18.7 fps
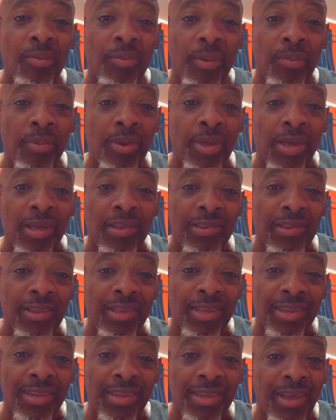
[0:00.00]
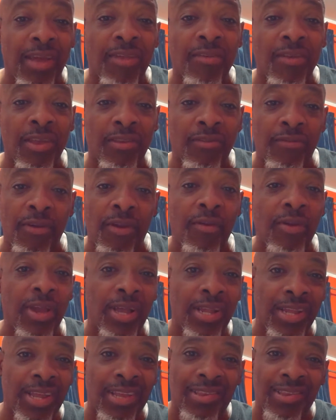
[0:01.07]
but because it's very
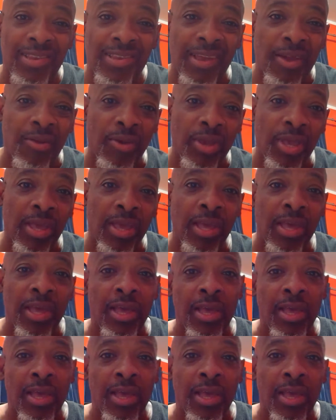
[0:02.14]
unnecessary.